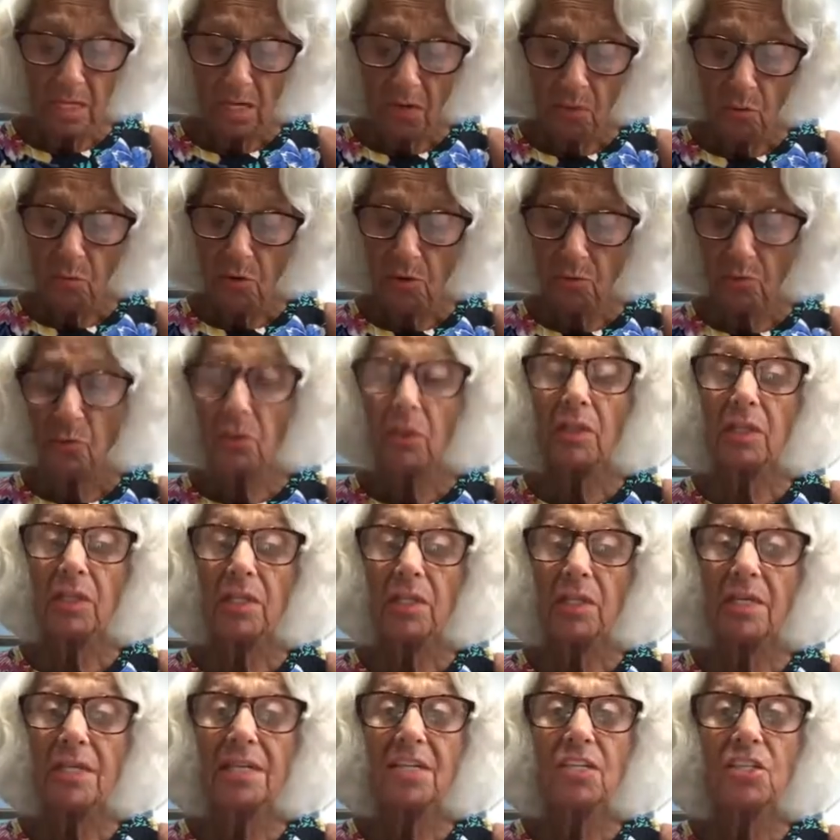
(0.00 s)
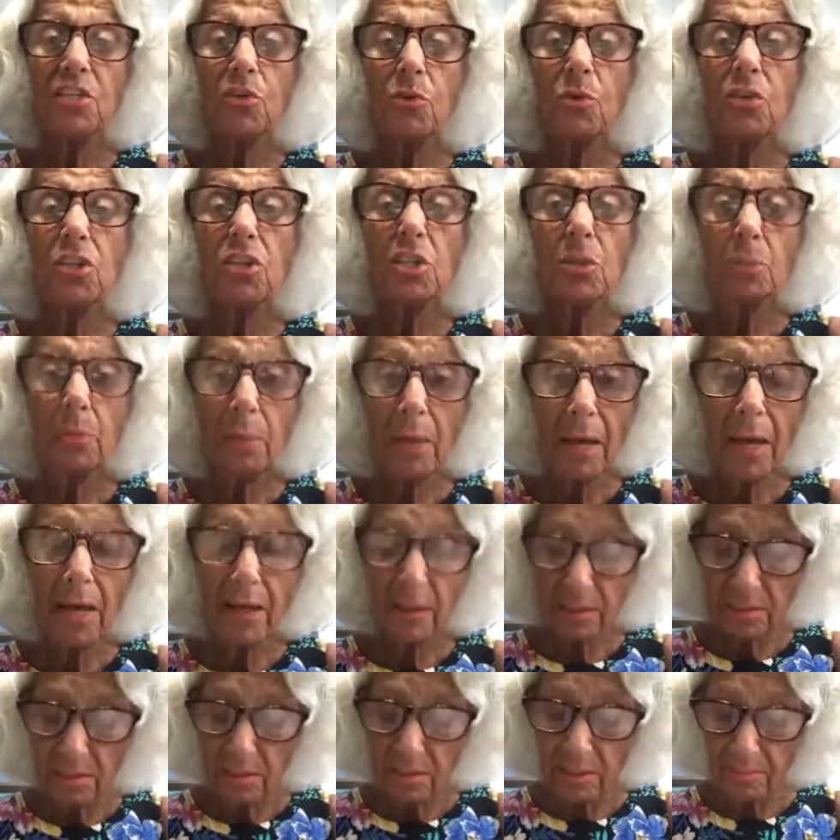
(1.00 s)
What really is
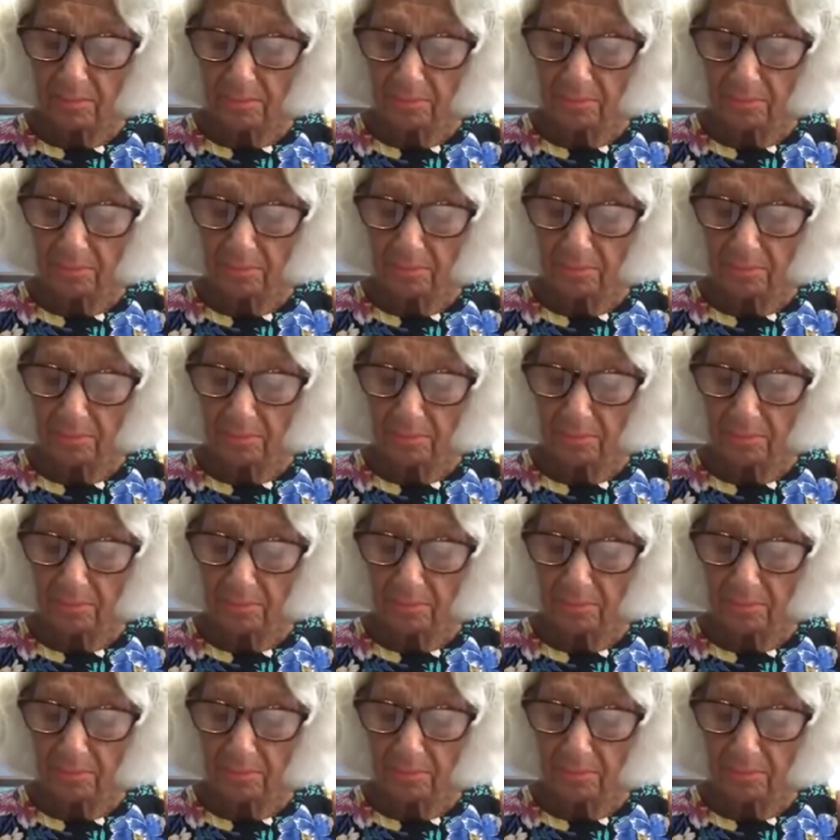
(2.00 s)
respect?